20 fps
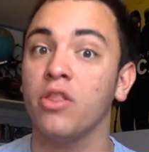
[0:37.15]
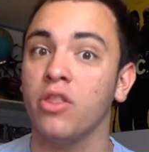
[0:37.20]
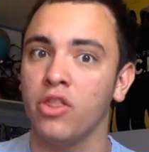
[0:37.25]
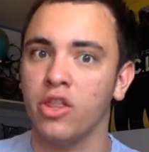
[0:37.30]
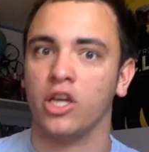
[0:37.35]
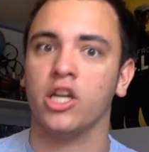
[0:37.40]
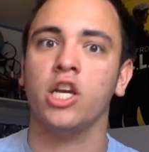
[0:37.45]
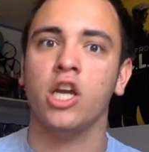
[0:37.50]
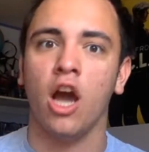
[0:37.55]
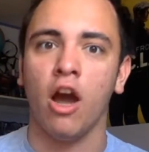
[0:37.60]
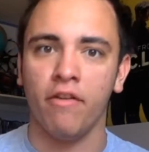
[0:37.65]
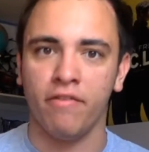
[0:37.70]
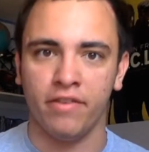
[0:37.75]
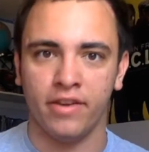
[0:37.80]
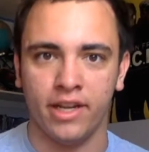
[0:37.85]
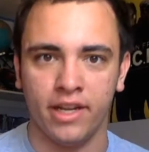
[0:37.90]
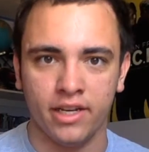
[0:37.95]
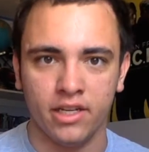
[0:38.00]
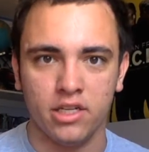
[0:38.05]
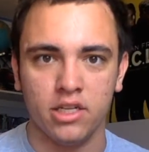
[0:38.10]
the
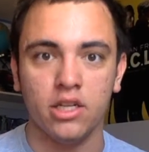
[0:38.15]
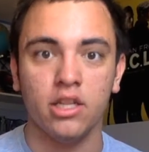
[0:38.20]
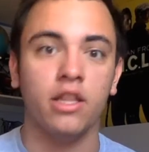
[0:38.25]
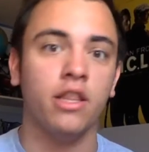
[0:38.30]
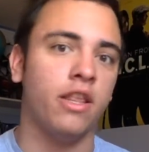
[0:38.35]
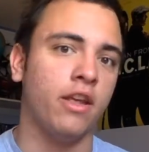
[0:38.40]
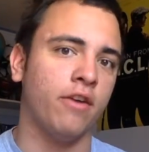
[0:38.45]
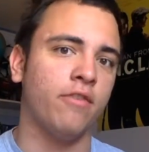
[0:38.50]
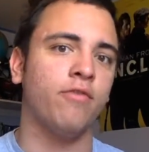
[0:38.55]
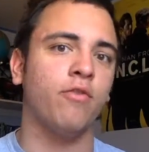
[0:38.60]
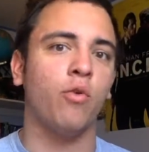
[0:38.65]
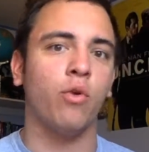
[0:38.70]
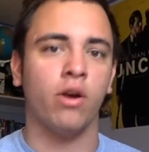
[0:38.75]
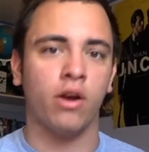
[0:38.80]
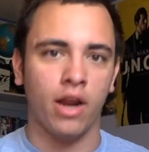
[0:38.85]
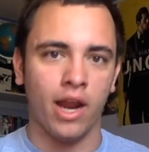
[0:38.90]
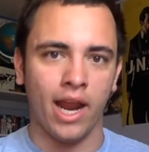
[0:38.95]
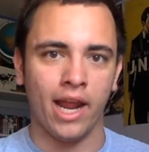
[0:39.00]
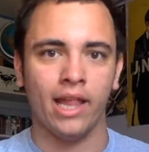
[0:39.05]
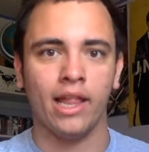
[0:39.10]
Covenant, therefore,
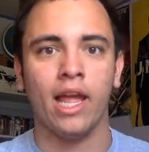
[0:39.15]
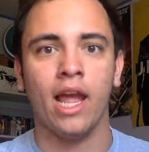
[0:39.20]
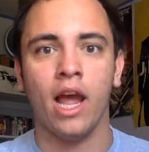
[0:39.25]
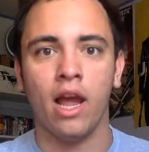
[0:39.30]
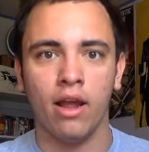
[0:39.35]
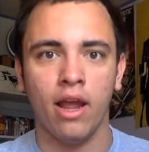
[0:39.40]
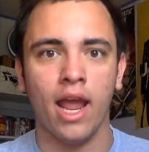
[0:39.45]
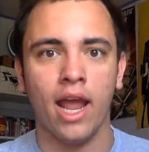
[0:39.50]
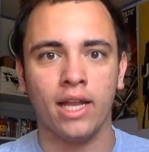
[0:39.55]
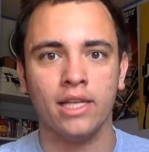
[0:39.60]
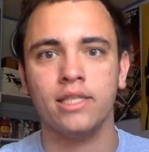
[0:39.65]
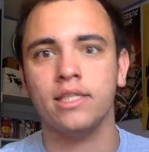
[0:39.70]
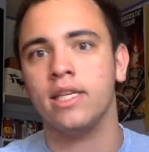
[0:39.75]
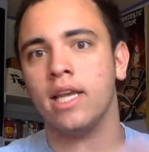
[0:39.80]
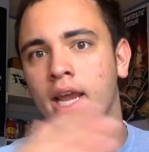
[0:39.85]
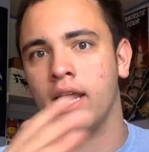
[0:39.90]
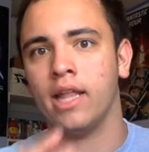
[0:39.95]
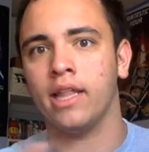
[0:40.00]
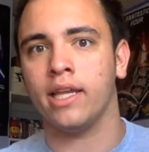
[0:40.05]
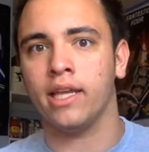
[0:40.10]
hence
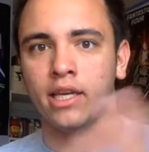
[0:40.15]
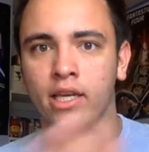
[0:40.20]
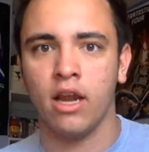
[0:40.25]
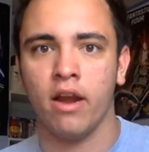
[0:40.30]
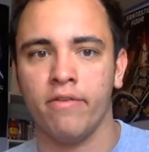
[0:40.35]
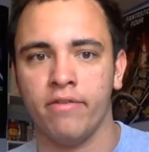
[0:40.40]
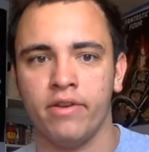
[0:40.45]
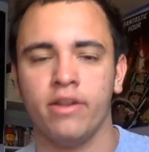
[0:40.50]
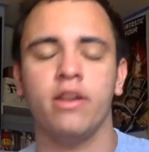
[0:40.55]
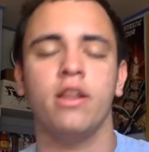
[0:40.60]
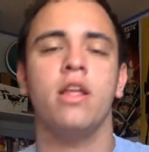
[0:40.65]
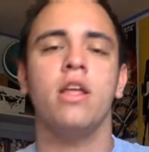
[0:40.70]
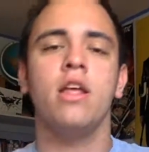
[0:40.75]
Alien Covenant.